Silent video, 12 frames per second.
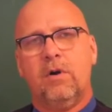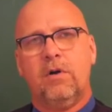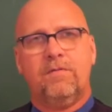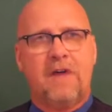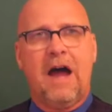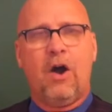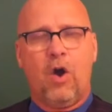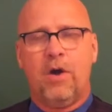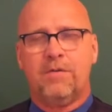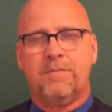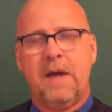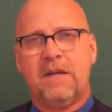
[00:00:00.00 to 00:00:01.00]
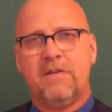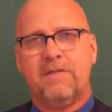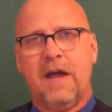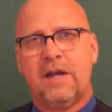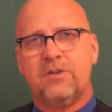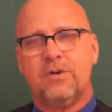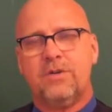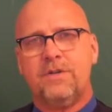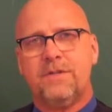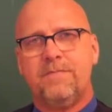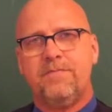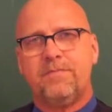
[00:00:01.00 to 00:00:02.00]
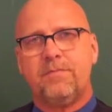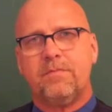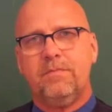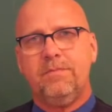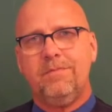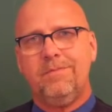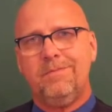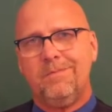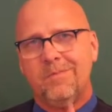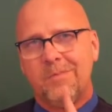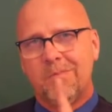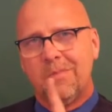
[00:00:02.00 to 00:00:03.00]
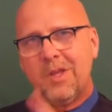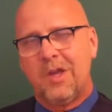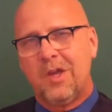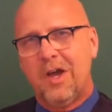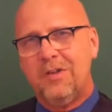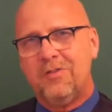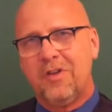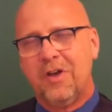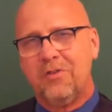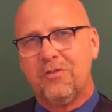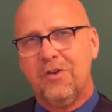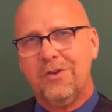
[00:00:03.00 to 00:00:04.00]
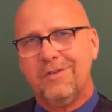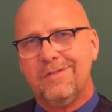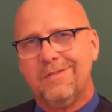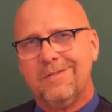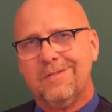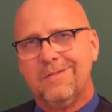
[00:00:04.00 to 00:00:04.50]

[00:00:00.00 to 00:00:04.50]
for firearms manufacturers, gun sales do.